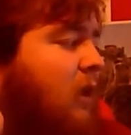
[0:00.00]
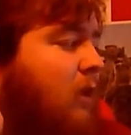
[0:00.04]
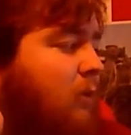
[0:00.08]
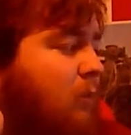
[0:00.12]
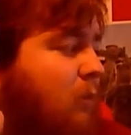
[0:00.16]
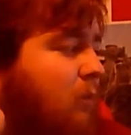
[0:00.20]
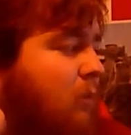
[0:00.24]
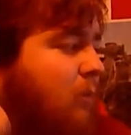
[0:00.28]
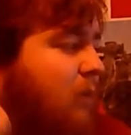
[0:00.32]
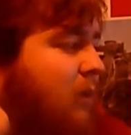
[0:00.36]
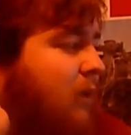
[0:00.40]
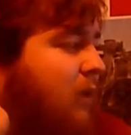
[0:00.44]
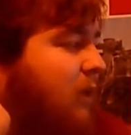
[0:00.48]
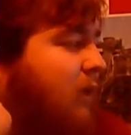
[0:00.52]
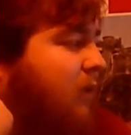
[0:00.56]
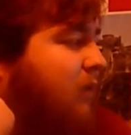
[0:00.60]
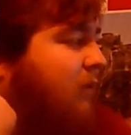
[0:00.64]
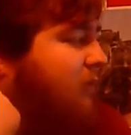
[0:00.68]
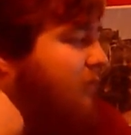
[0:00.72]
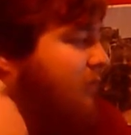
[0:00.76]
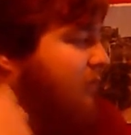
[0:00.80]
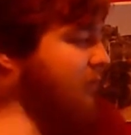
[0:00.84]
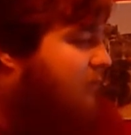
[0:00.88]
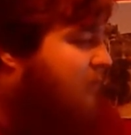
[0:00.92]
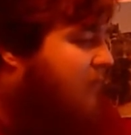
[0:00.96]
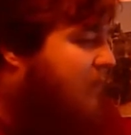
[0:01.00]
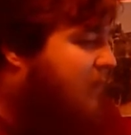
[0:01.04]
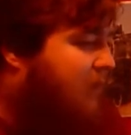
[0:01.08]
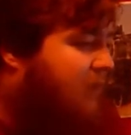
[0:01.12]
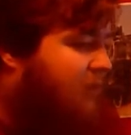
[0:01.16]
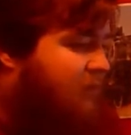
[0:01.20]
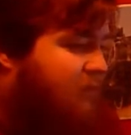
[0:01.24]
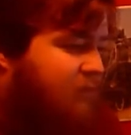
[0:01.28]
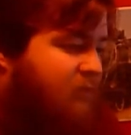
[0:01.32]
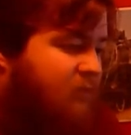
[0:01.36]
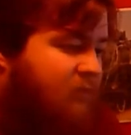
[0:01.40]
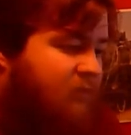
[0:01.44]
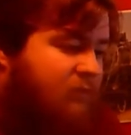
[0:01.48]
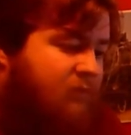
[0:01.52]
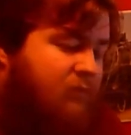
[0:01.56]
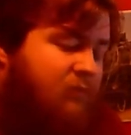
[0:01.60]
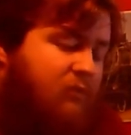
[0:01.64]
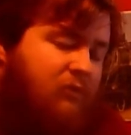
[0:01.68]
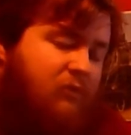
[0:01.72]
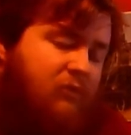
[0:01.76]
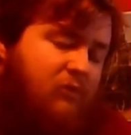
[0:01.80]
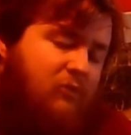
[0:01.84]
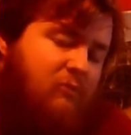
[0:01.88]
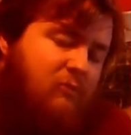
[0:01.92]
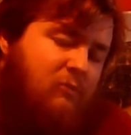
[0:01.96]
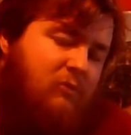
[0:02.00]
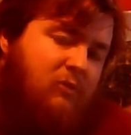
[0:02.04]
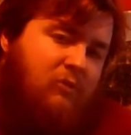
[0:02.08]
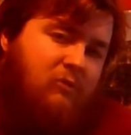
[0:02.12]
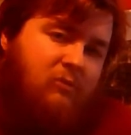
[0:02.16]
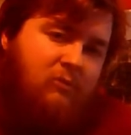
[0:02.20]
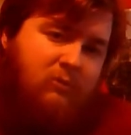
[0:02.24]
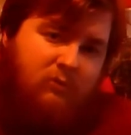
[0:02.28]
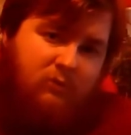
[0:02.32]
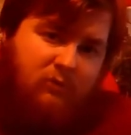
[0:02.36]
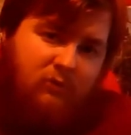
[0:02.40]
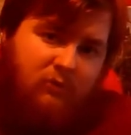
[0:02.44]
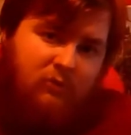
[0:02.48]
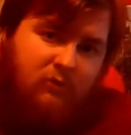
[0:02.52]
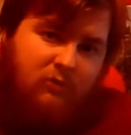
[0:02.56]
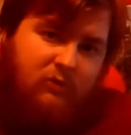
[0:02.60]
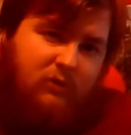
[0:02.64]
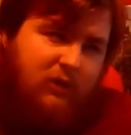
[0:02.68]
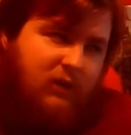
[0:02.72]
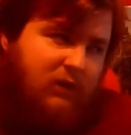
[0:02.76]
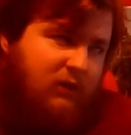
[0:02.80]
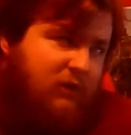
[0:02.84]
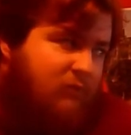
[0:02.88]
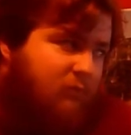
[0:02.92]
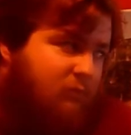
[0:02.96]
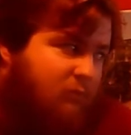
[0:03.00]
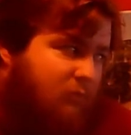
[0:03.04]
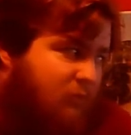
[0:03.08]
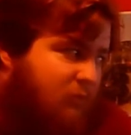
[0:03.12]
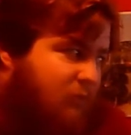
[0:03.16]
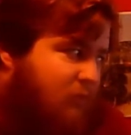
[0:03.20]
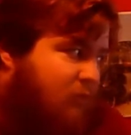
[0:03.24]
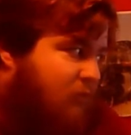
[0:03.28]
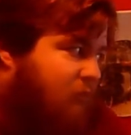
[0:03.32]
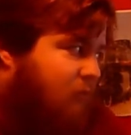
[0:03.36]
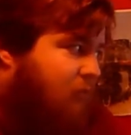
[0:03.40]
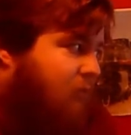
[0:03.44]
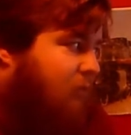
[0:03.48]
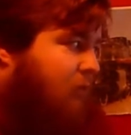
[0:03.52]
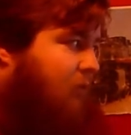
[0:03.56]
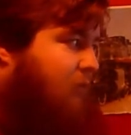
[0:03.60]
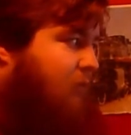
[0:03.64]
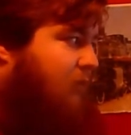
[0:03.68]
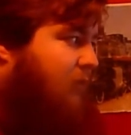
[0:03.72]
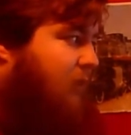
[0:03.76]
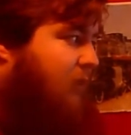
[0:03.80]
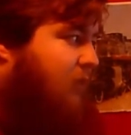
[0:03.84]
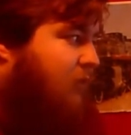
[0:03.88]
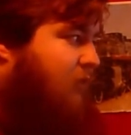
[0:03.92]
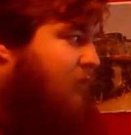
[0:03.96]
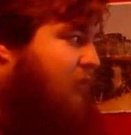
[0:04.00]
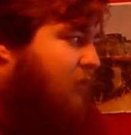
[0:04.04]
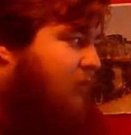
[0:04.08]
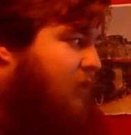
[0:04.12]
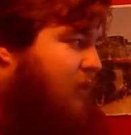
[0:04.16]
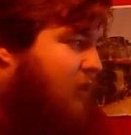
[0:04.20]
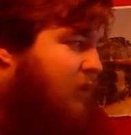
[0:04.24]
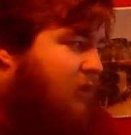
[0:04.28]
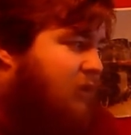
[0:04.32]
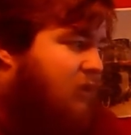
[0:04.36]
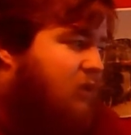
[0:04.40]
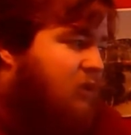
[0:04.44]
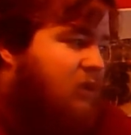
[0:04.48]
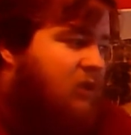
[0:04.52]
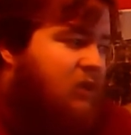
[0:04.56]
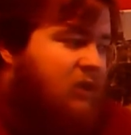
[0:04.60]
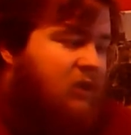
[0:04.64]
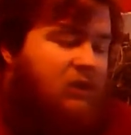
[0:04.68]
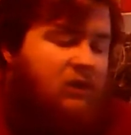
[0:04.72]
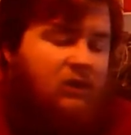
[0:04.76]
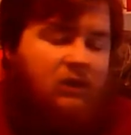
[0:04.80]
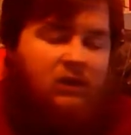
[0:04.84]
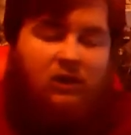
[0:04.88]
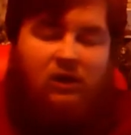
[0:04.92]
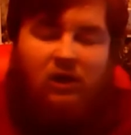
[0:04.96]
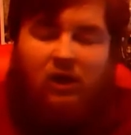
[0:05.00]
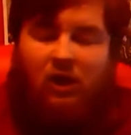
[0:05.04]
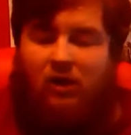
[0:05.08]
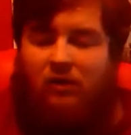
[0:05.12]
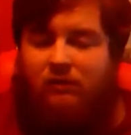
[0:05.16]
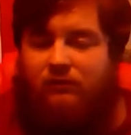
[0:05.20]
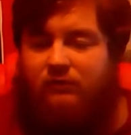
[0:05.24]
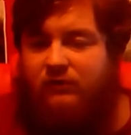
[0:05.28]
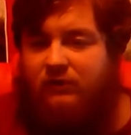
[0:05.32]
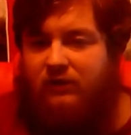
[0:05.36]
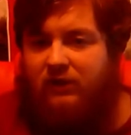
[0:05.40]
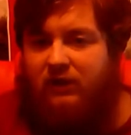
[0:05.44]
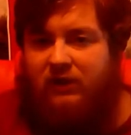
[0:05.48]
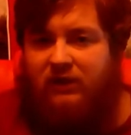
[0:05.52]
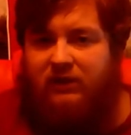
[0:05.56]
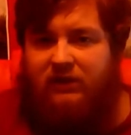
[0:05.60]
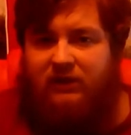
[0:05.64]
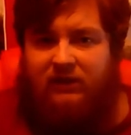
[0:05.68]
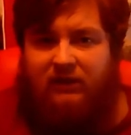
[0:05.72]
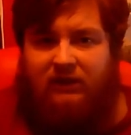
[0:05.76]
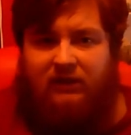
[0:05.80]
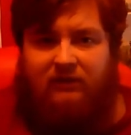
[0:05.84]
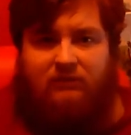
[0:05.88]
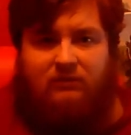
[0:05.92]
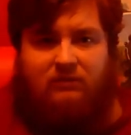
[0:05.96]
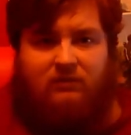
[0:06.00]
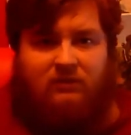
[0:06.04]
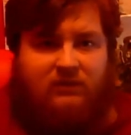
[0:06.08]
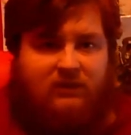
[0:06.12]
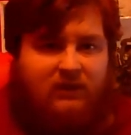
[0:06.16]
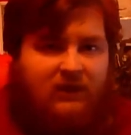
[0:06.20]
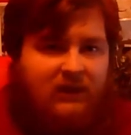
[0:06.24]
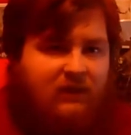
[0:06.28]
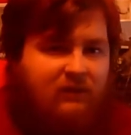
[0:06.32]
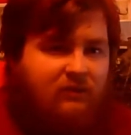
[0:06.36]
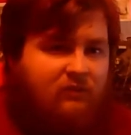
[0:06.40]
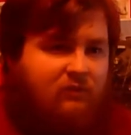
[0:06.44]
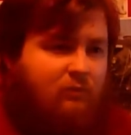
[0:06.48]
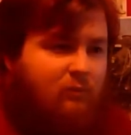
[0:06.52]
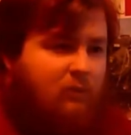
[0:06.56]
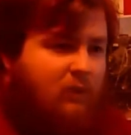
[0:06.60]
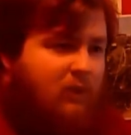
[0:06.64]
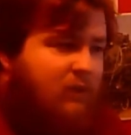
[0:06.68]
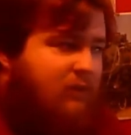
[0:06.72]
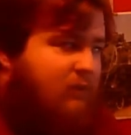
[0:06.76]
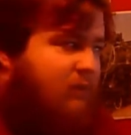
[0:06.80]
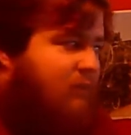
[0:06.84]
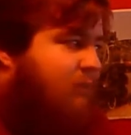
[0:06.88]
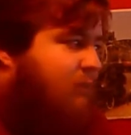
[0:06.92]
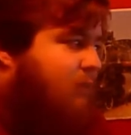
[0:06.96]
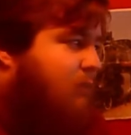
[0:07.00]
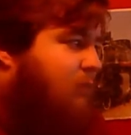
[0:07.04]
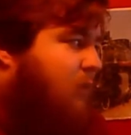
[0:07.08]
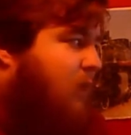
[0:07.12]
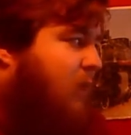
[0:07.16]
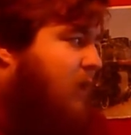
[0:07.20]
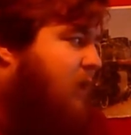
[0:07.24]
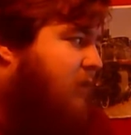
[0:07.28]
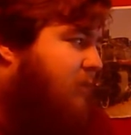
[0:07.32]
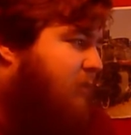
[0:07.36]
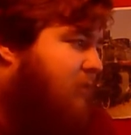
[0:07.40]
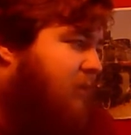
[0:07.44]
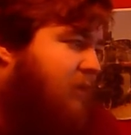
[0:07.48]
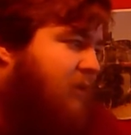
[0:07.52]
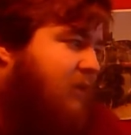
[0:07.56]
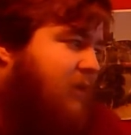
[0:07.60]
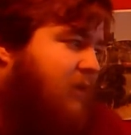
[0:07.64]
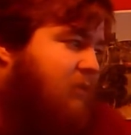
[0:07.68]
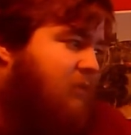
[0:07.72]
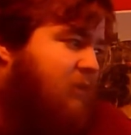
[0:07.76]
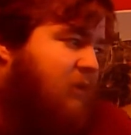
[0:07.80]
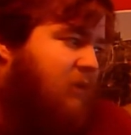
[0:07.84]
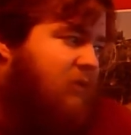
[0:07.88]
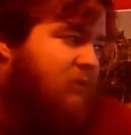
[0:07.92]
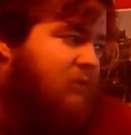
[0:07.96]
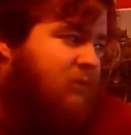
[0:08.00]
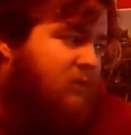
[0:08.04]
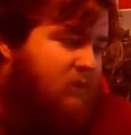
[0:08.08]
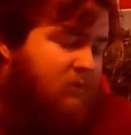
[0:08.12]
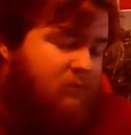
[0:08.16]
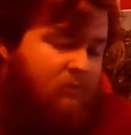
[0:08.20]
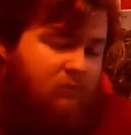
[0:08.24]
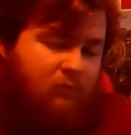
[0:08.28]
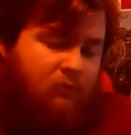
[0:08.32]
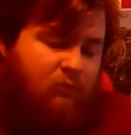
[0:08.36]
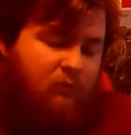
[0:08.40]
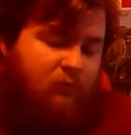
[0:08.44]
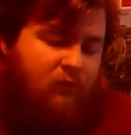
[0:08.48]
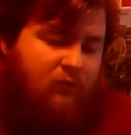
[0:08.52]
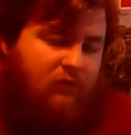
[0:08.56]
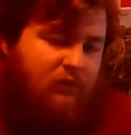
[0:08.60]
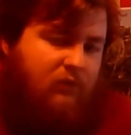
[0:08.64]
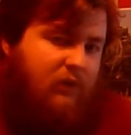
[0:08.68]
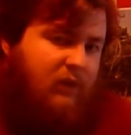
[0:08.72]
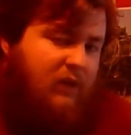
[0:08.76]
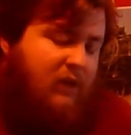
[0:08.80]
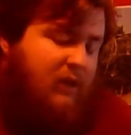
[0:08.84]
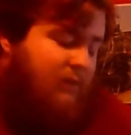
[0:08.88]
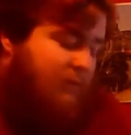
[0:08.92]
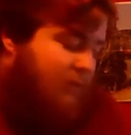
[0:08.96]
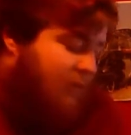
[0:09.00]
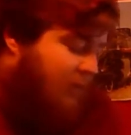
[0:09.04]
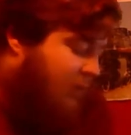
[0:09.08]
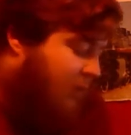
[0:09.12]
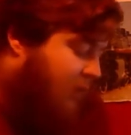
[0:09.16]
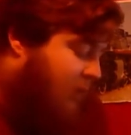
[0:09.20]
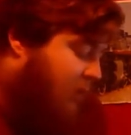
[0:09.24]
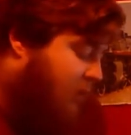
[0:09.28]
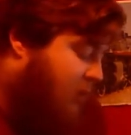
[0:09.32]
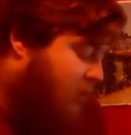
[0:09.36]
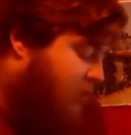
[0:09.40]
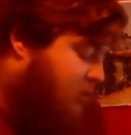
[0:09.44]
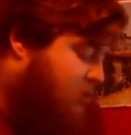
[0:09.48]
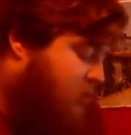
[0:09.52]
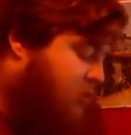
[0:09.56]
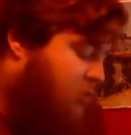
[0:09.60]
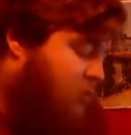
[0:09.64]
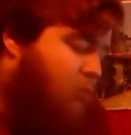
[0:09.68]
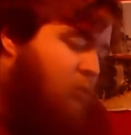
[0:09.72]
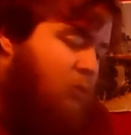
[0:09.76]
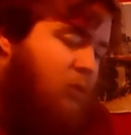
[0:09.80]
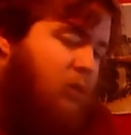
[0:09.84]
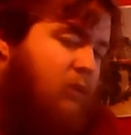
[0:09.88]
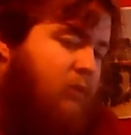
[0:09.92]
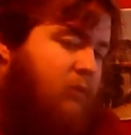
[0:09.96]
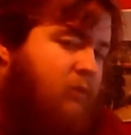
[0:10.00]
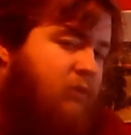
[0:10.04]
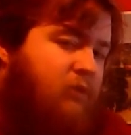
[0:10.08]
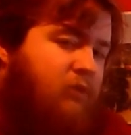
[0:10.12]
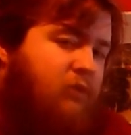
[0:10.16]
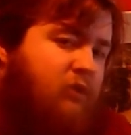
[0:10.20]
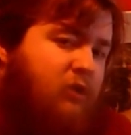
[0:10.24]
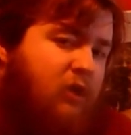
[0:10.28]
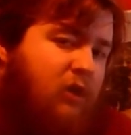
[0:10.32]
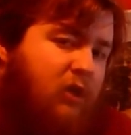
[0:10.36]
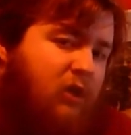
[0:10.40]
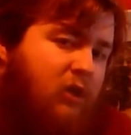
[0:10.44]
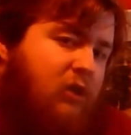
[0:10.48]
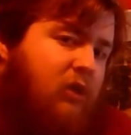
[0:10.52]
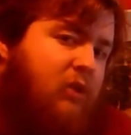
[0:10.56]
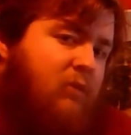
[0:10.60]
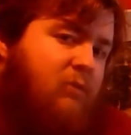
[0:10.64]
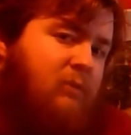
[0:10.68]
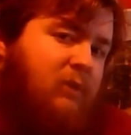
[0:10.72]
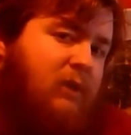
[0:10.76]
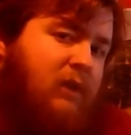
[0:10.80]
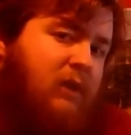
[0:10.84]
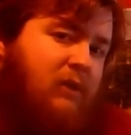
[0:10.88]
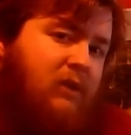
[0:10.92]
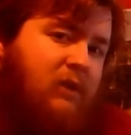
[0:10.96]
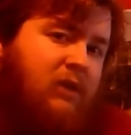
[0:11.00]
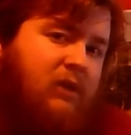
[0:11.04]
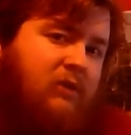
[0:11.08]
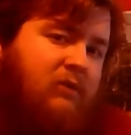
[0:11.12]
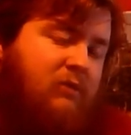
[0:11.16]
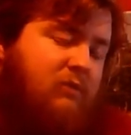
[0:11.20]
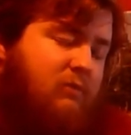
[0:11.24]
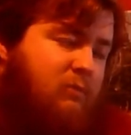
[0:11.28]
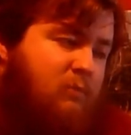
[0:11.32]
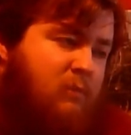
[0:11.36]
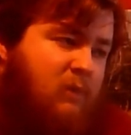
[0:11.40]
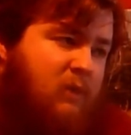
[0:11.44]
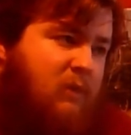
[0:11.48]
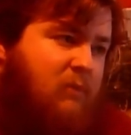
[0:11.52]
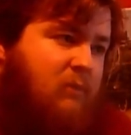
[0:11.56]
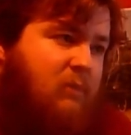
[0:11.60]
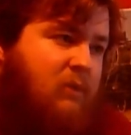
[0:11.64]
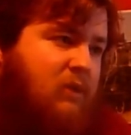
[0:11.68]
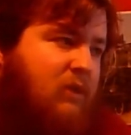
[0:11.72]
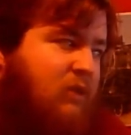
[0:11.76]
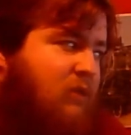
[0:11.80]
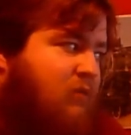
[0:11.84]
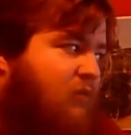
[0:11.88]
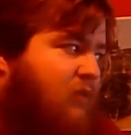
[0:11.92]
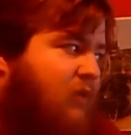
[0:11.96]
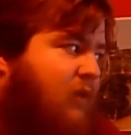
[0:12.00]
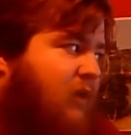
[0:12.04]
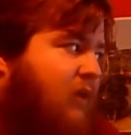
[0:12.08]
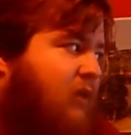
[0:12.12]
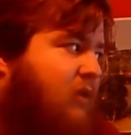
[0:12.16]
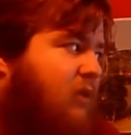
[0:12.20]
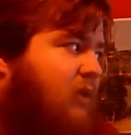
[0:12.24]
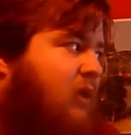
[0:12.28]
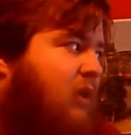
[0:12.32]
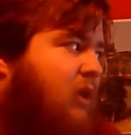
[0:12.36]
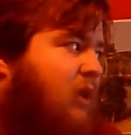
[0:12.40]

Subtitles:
it would be nice to meet some you guys once this coronavirus is done. Obviously I can give you a date to when I can meet up with you and things like that. Don't worry if you can't come down here and meet me, it's fine.